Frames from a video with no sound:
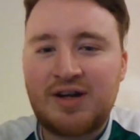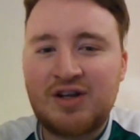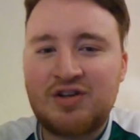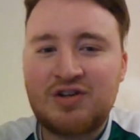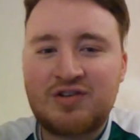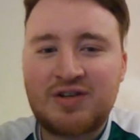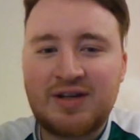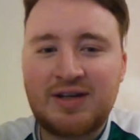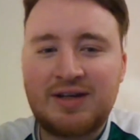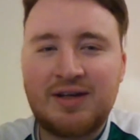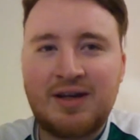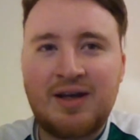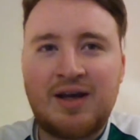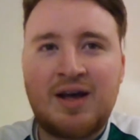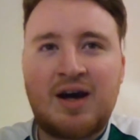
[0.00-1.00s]
I just
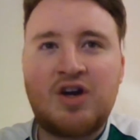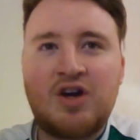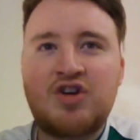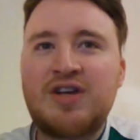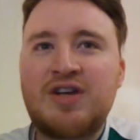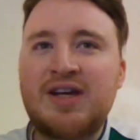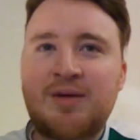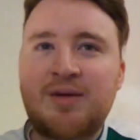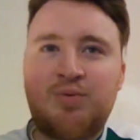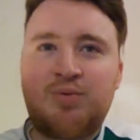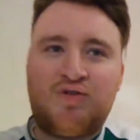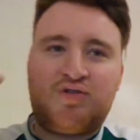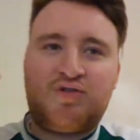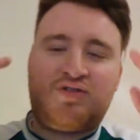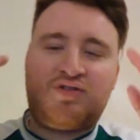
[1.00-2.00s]
think I just think it
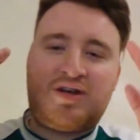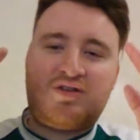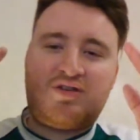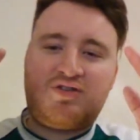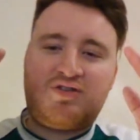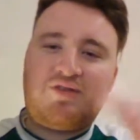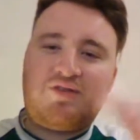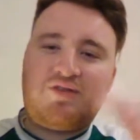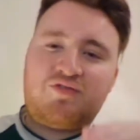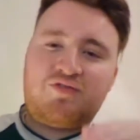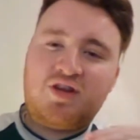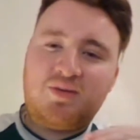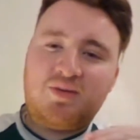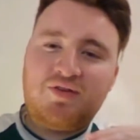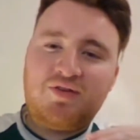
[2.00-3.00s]
puts us that step
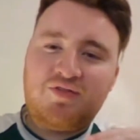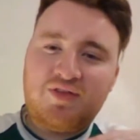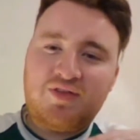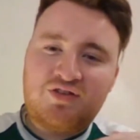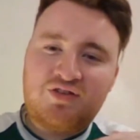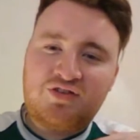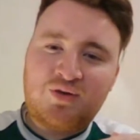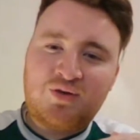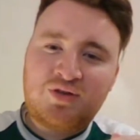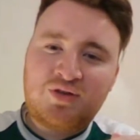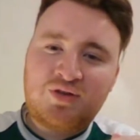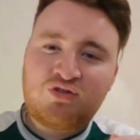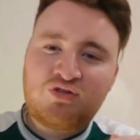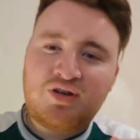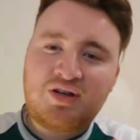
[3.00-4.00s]
further away for that
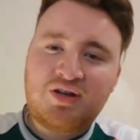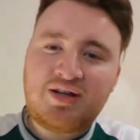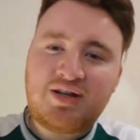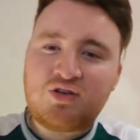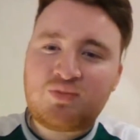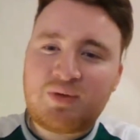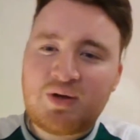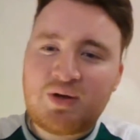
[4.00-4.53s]
Celtic sort of green aye,